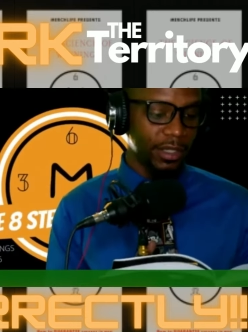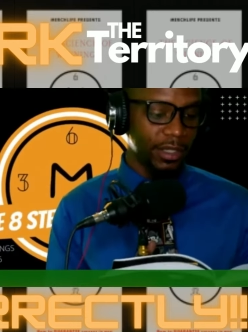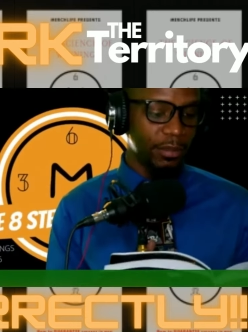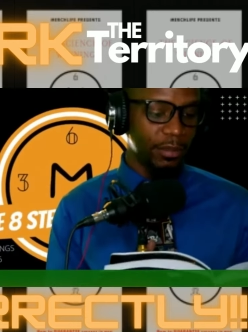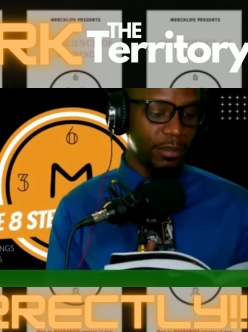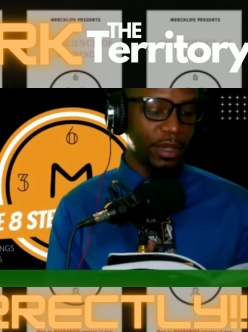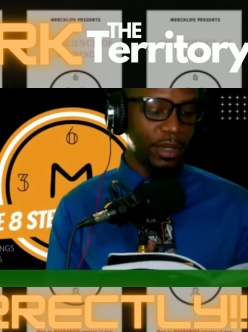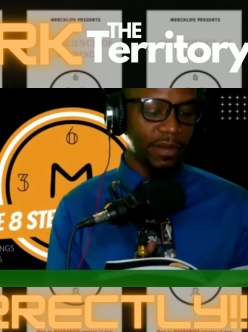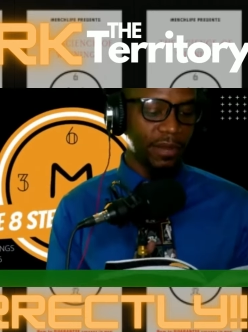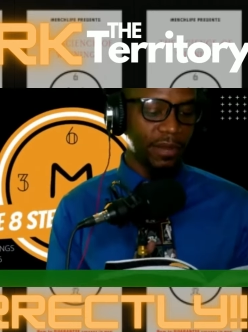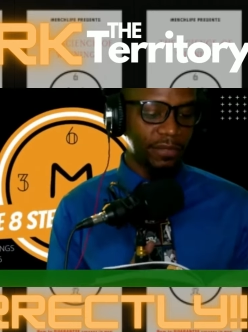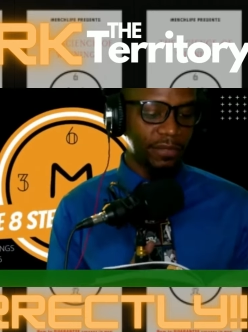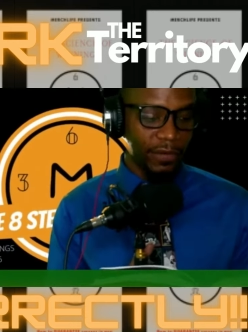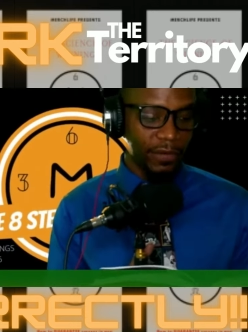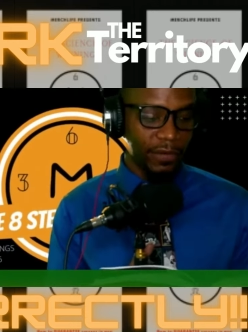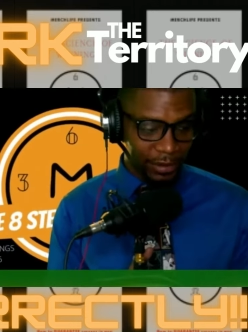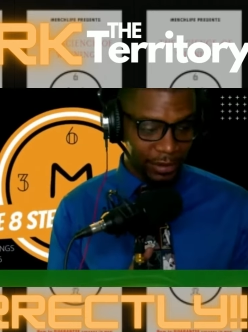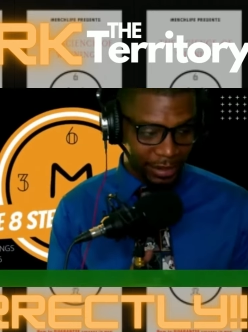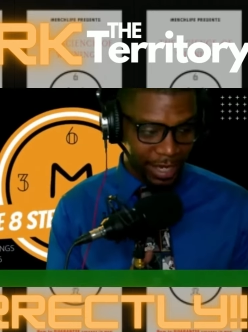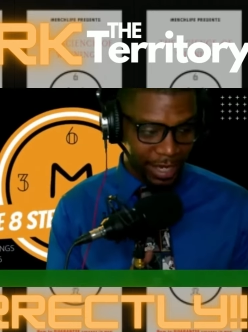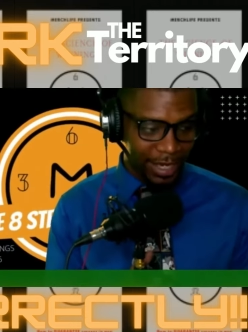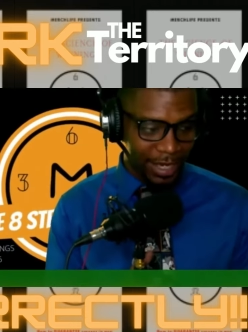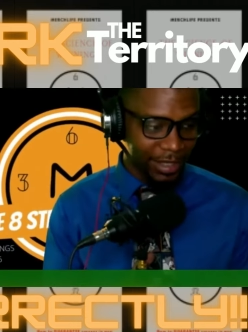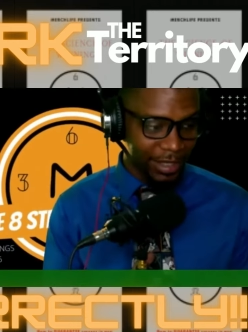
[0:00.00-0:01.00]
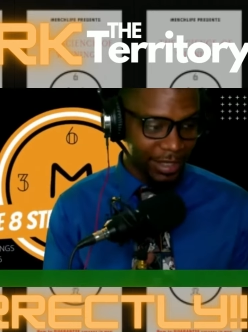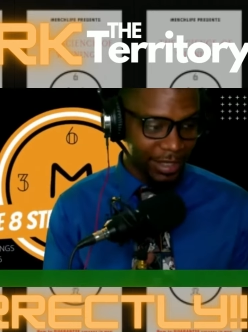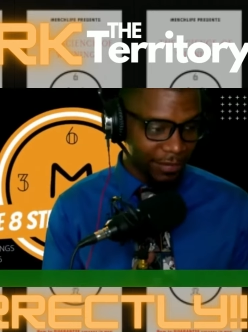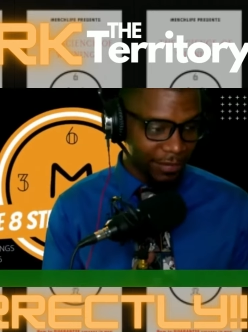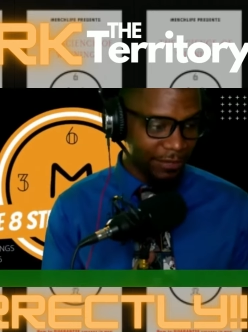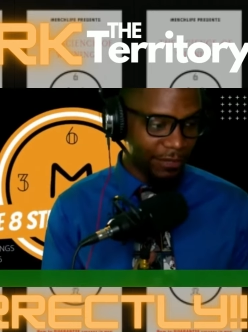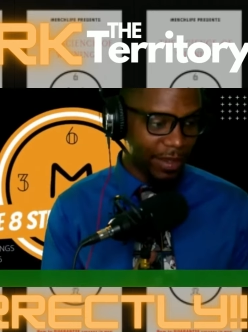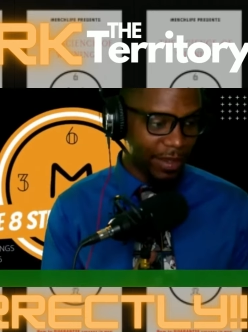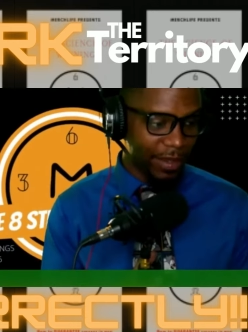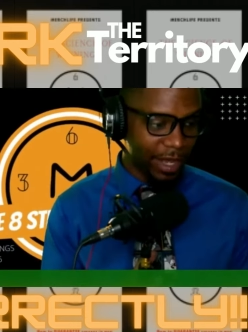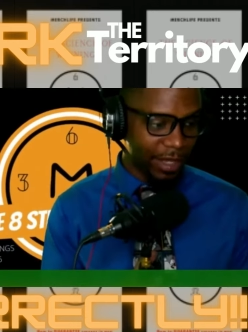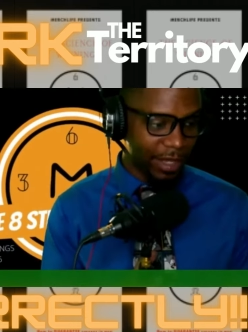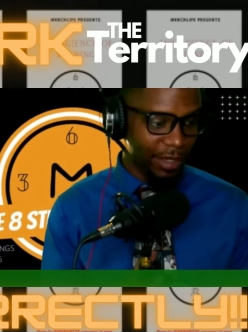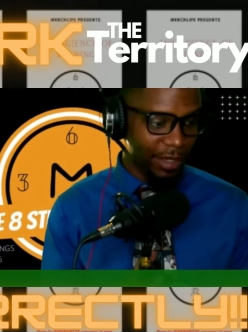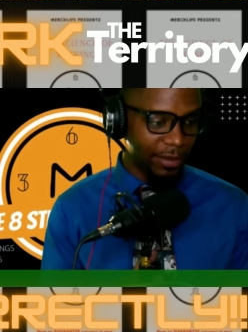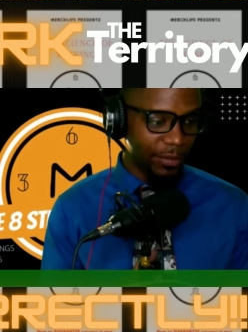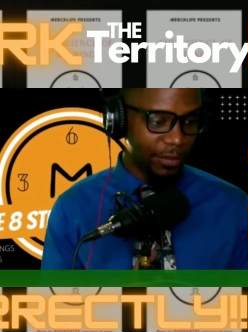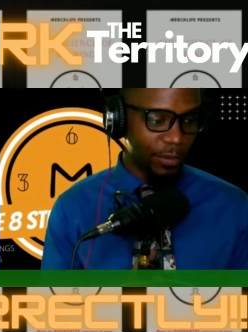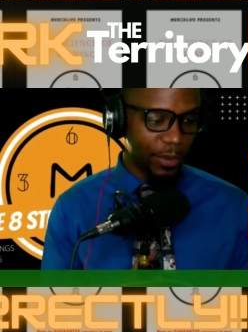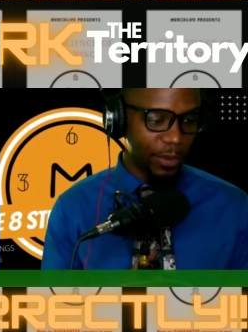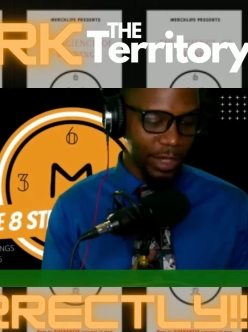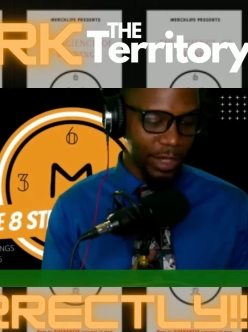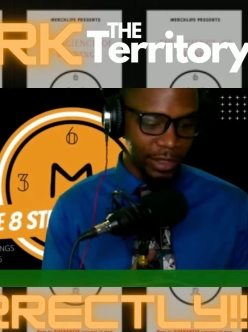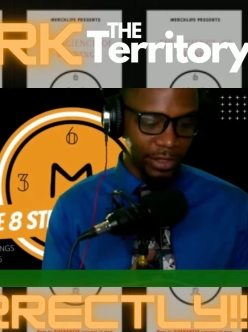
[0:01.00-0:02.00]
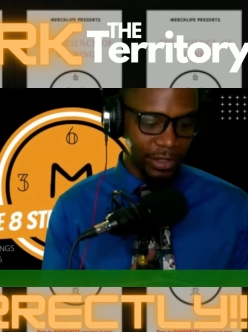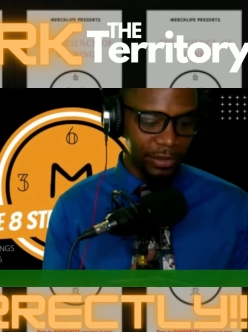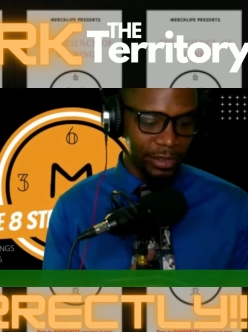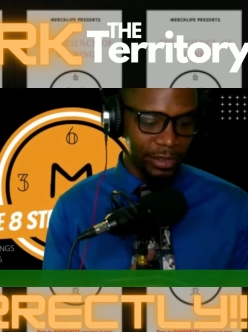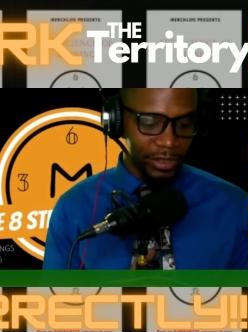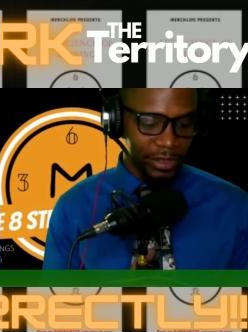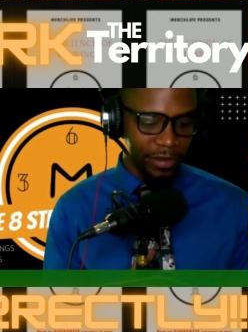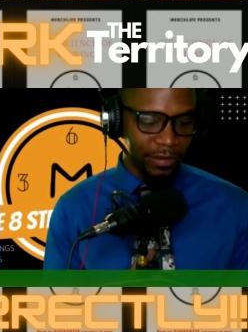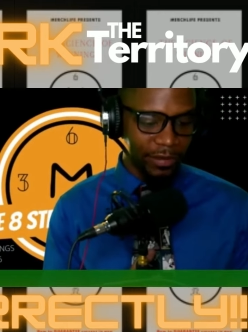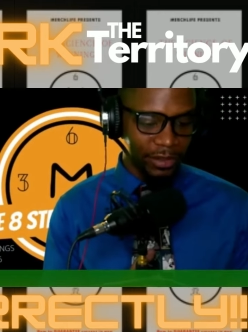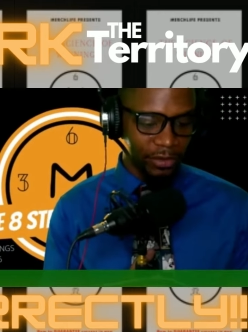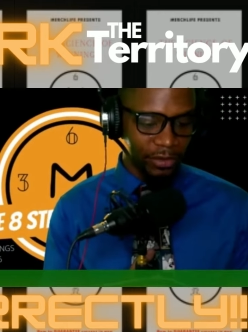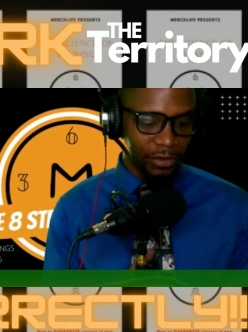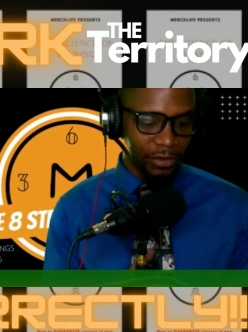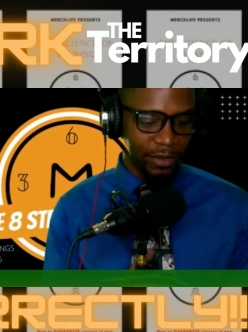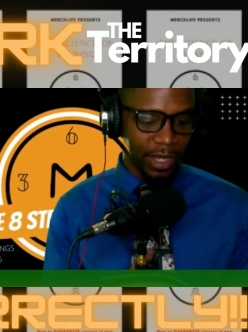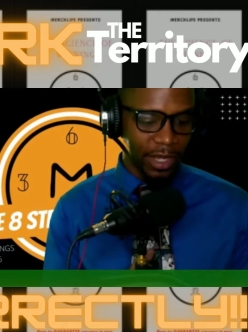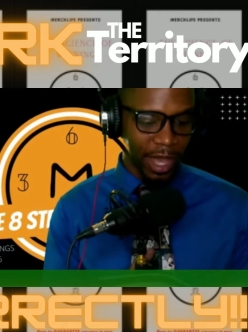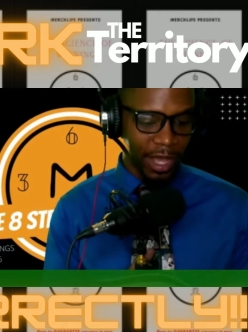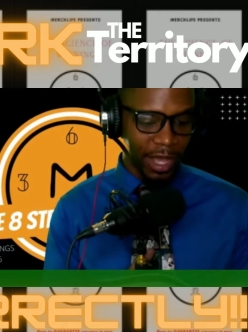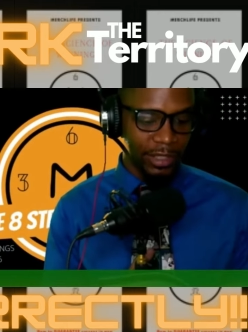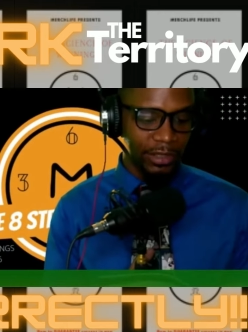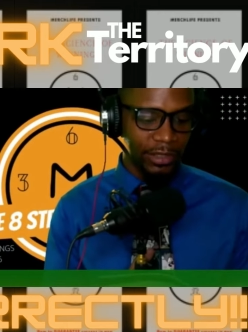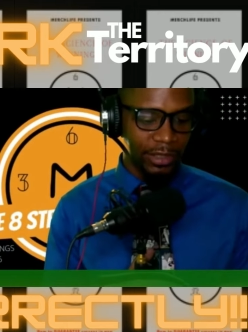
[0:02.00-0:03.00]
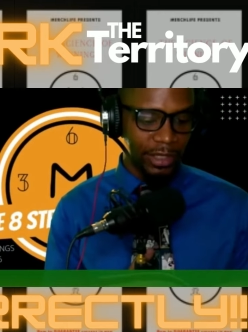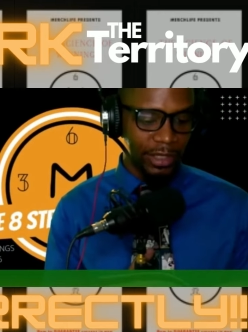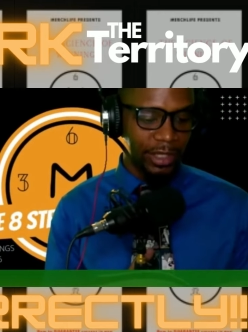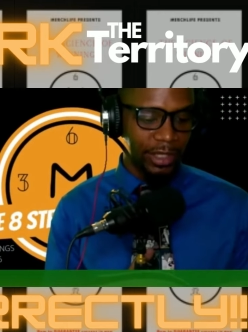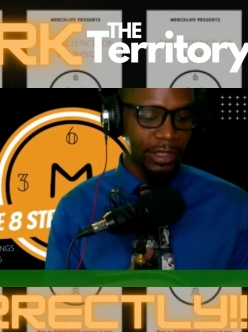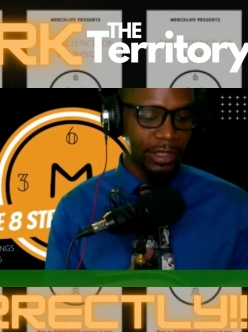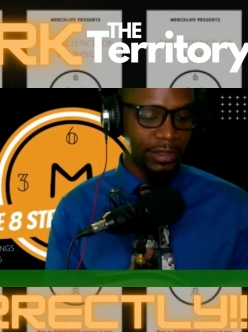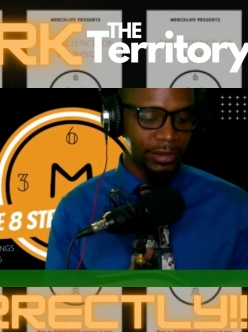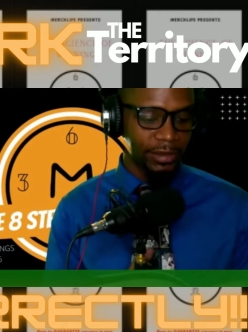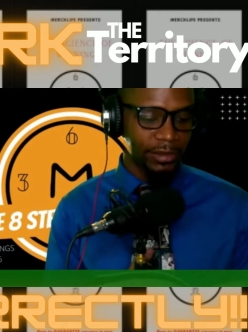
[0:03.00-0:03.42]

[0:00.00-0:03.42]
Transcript: by first identifying what your territory actually is.